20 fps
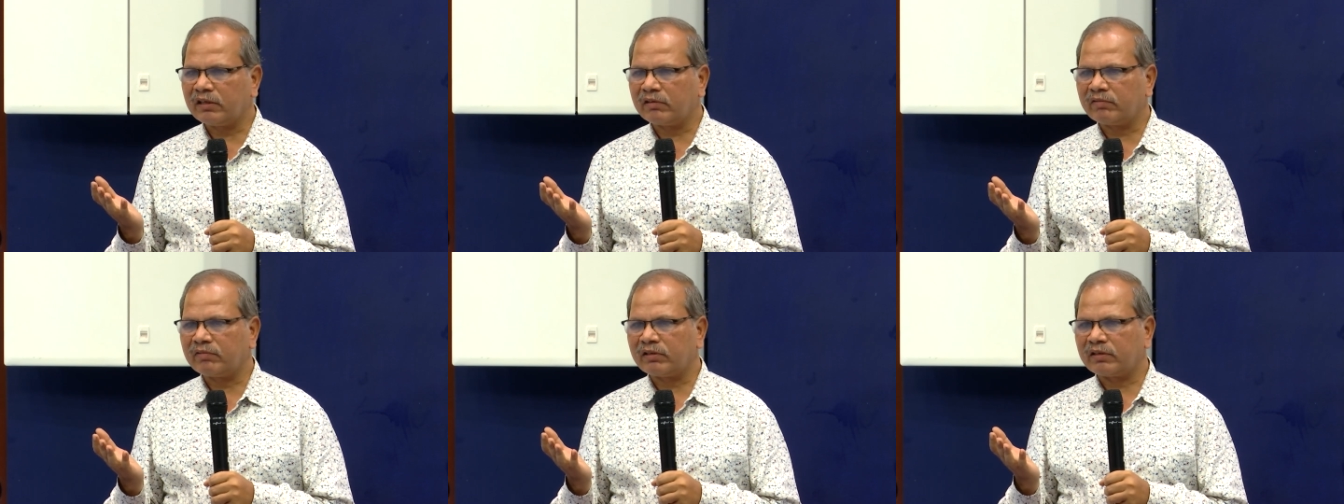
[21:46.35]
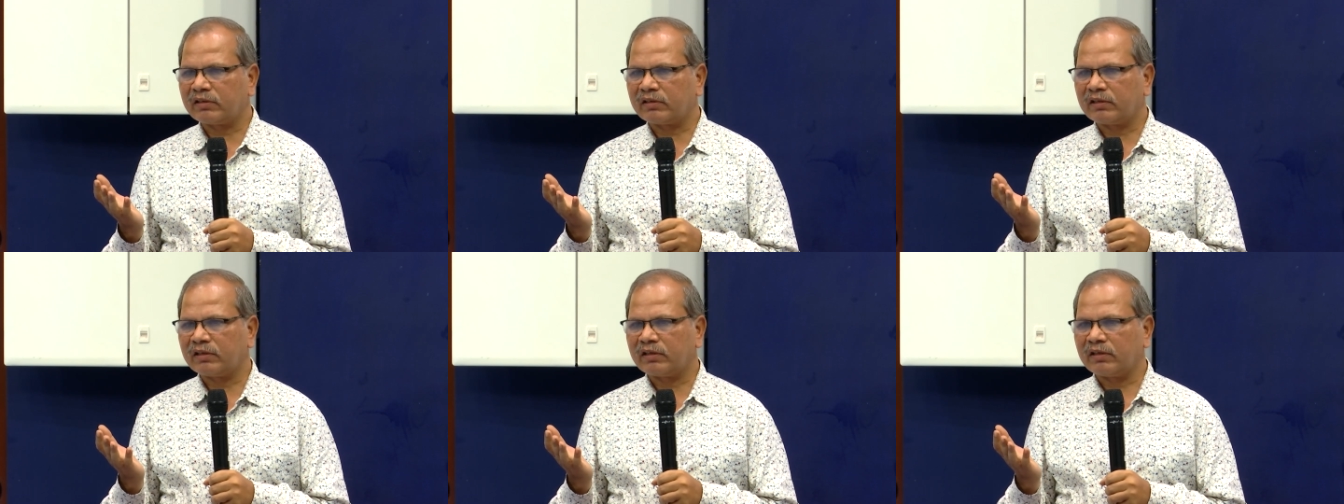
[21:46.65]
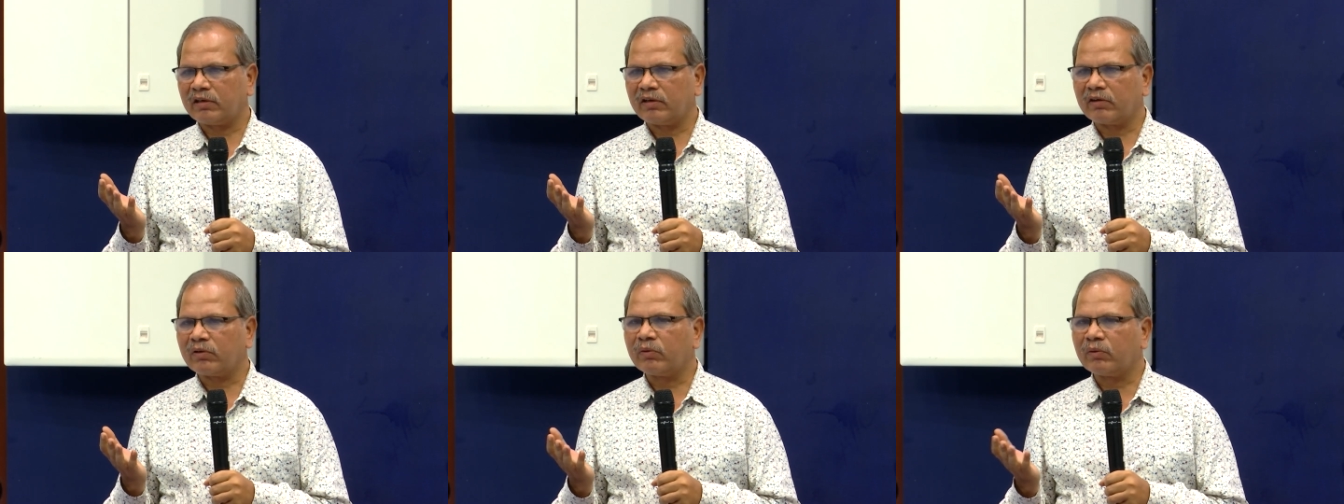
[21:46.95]
our
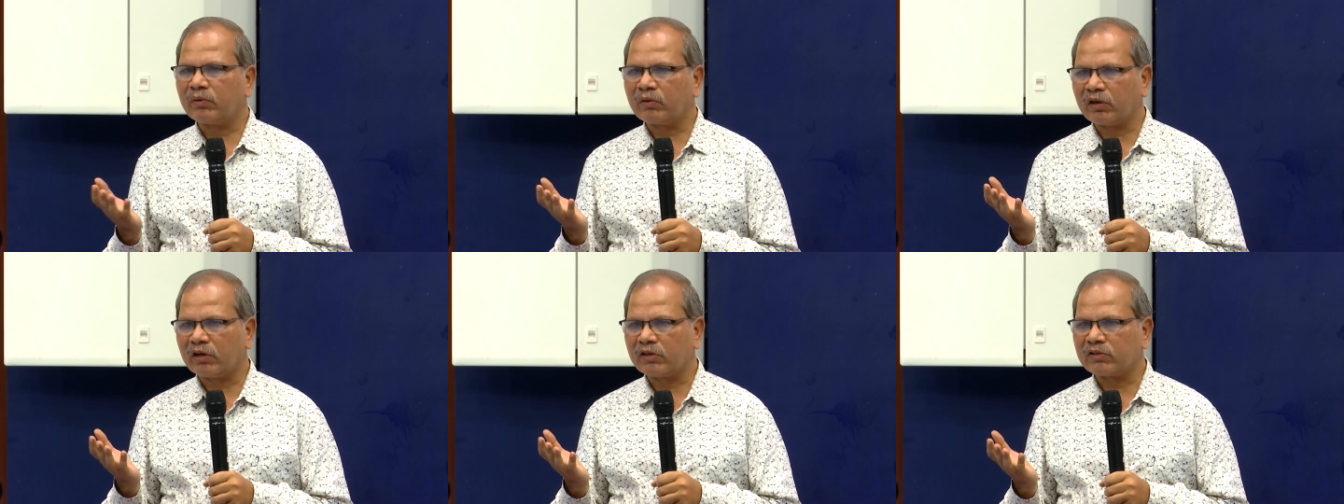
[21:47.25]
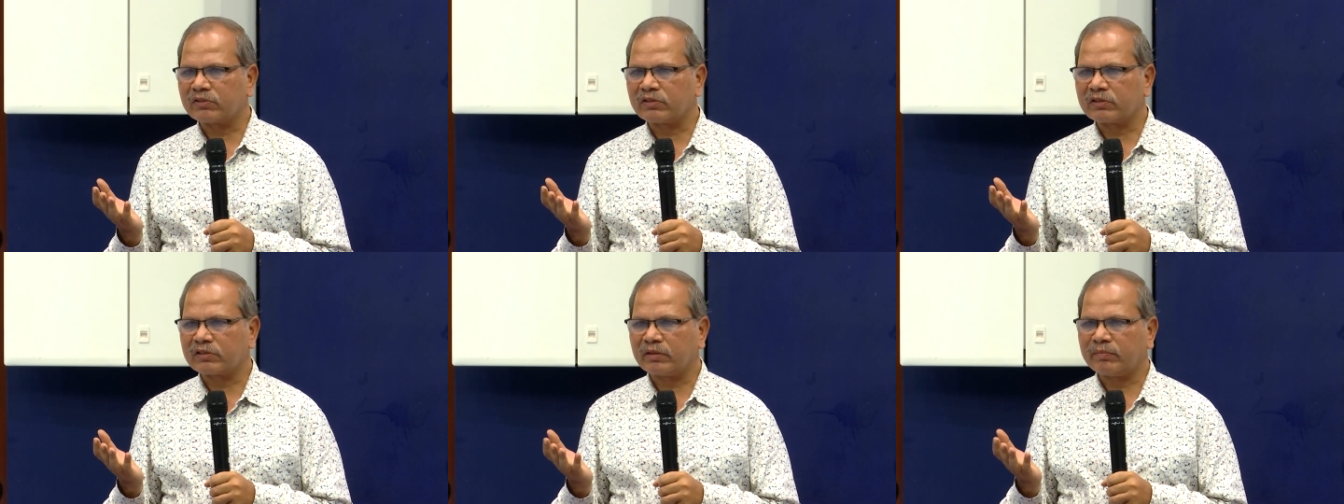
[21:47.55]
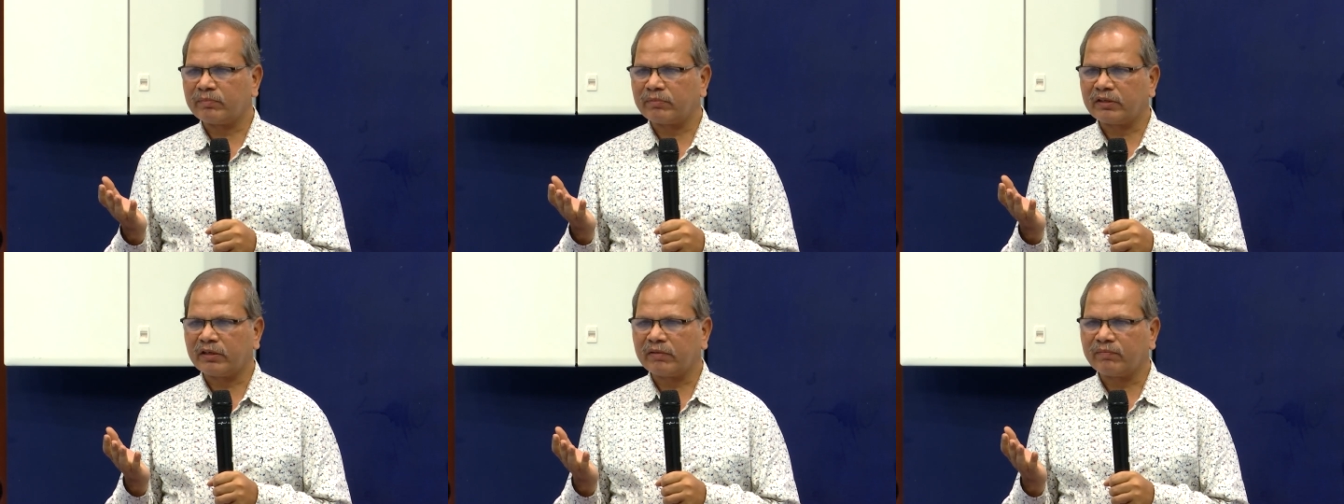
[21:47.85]
goal also
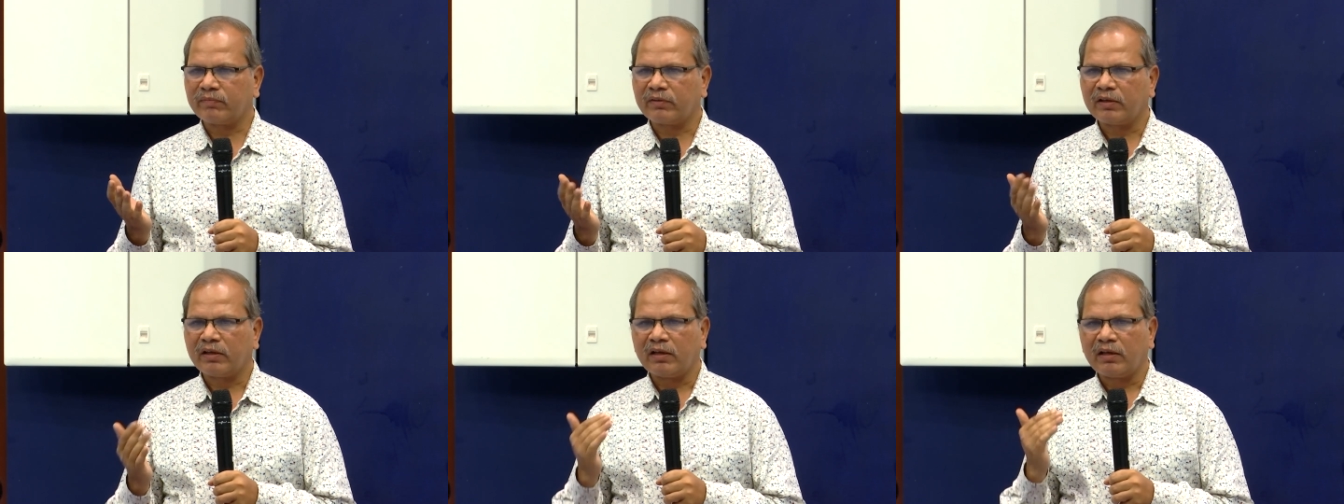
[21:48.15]
sometime.